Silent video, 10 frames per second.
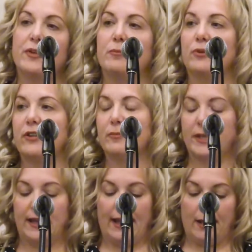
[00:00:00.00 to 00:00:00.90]
and
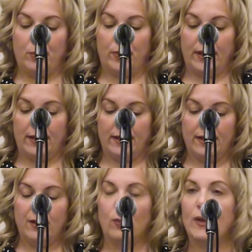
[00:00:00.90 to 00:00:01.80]
Bereavement Camp Week,
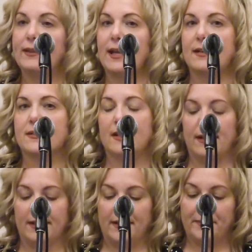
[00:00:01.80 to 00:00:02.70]
One Last
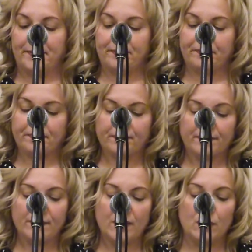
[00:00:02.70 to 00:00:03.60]
Hug,
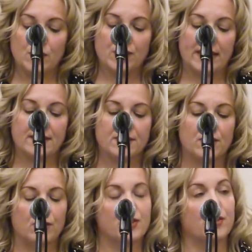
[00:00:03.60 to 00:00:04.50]
which, thanks
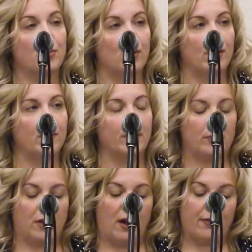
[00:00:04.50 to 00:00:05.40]
to your support, we
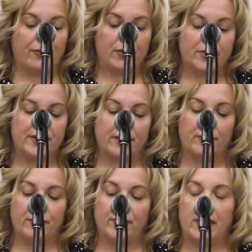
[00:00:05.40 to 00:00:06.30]
will offer to
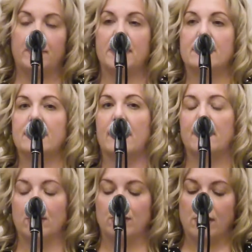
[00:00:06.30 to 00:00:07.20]
Dufferin families at
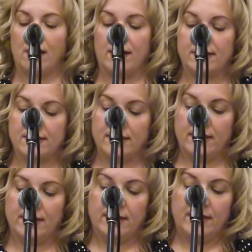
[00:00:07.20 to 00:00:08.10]
no cost.
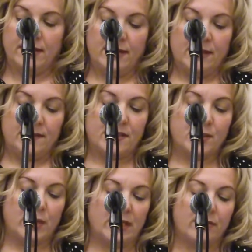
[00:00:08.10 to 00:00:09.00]
This
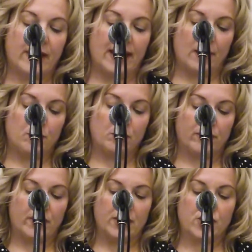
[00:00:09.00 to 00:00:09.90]
week of camp will
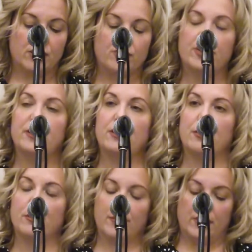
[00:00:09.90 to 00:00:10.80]
provide children and
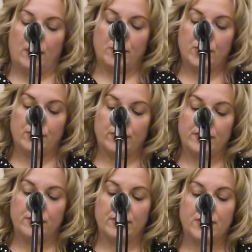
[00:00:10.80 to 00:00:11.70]
youth an opportunity
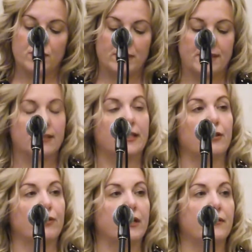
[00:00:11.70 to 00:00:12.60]
to instrumentally
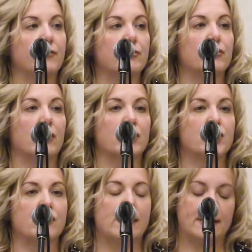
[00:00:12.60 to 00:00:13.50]
grieve through
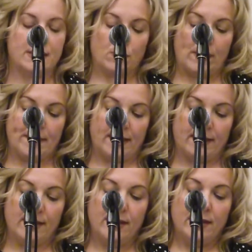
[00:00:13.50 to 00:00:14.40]
archery, swimming,